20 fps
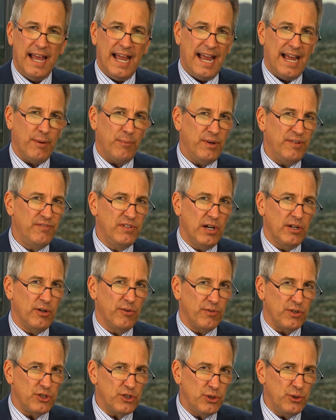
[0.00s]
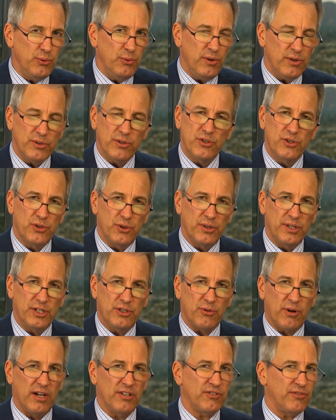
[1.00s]
and we've done over 200 jury
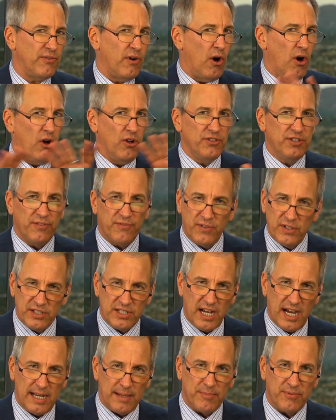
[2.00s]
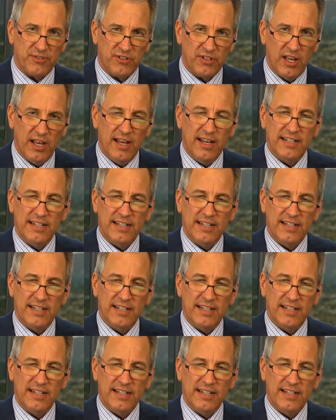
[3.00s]
trials of all different types.